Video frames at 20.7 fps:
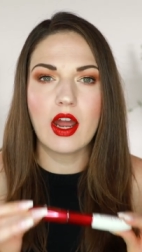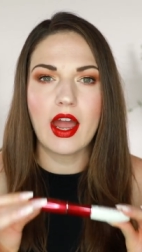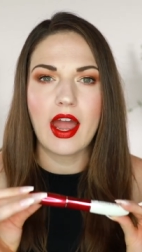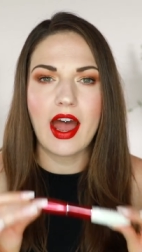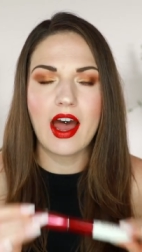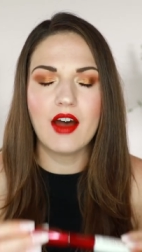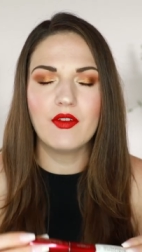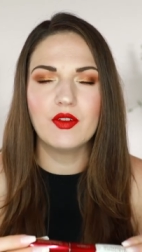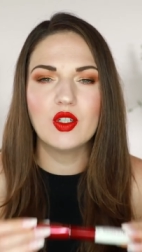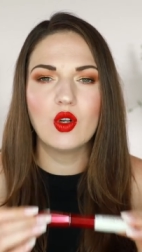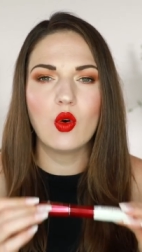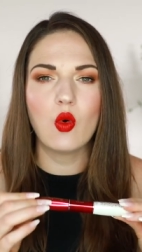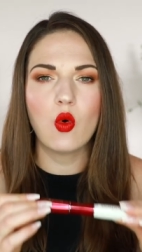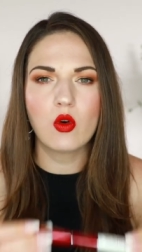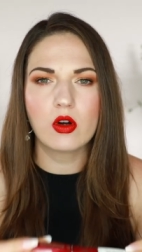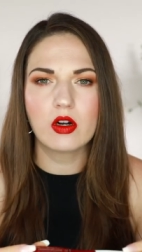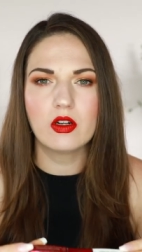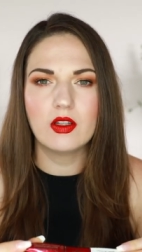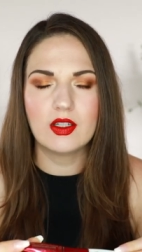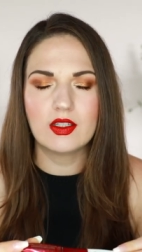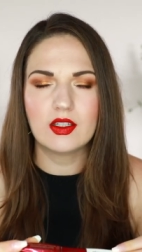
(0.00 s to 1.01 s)
I have to
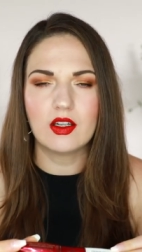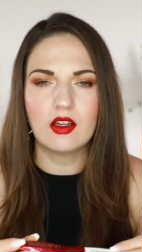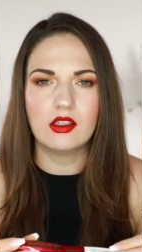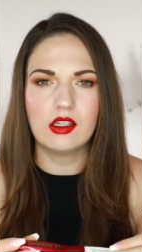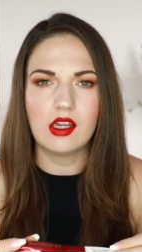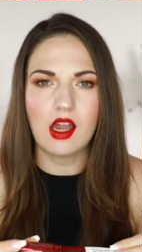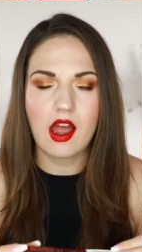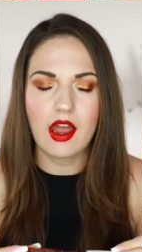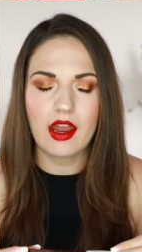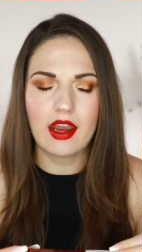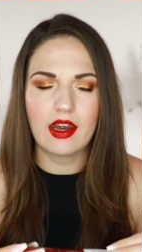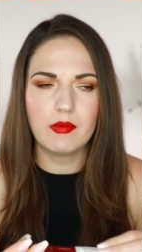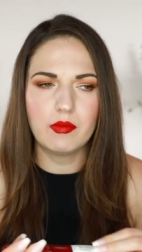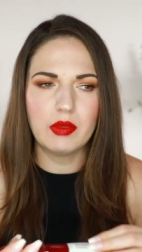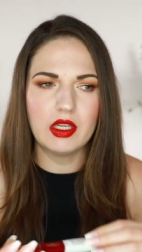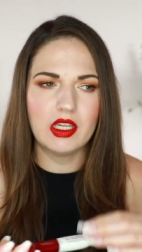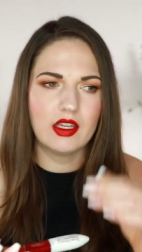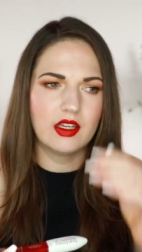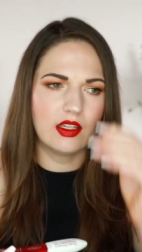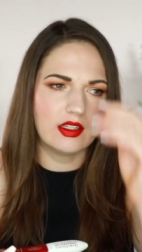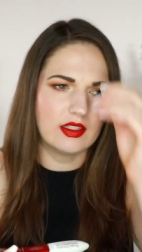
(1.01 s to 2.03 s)
order this online
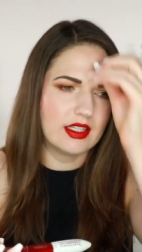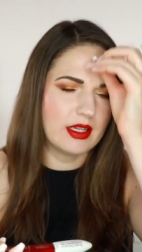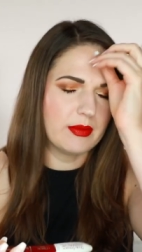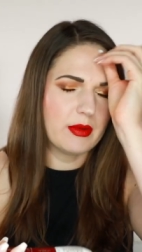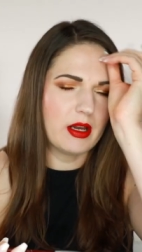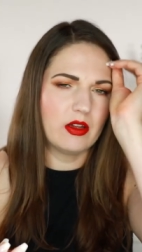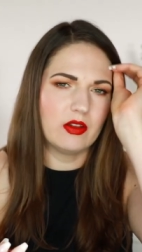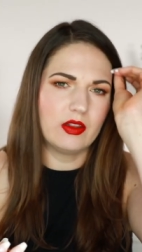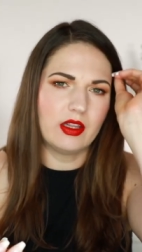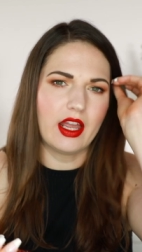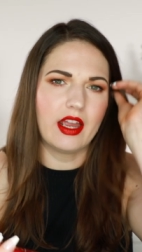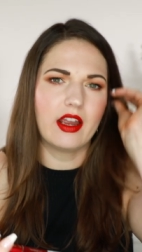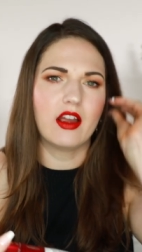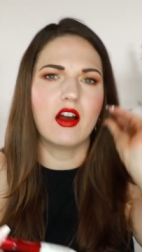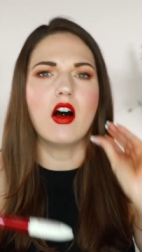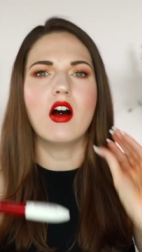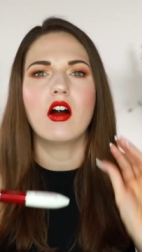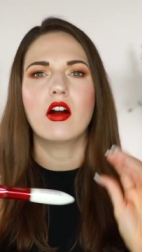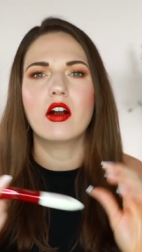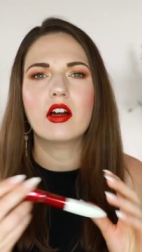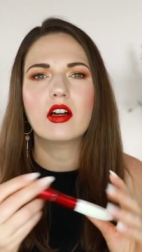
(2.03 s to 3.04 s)
because somehow like
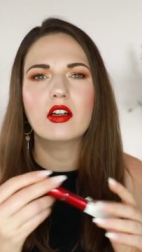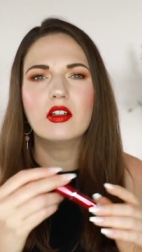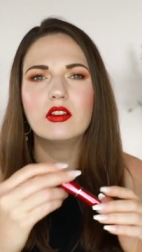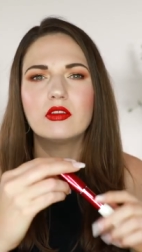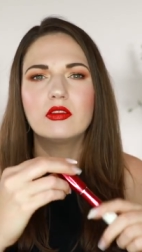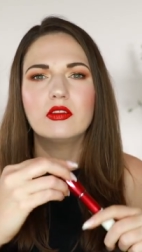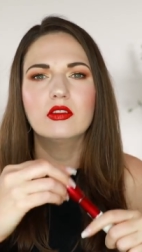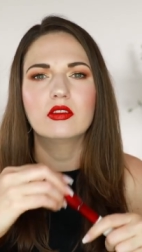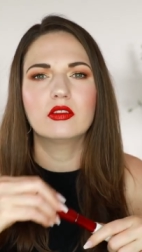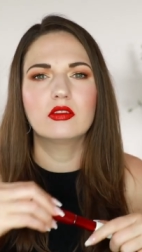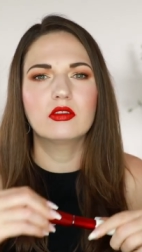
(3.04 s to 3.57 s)
our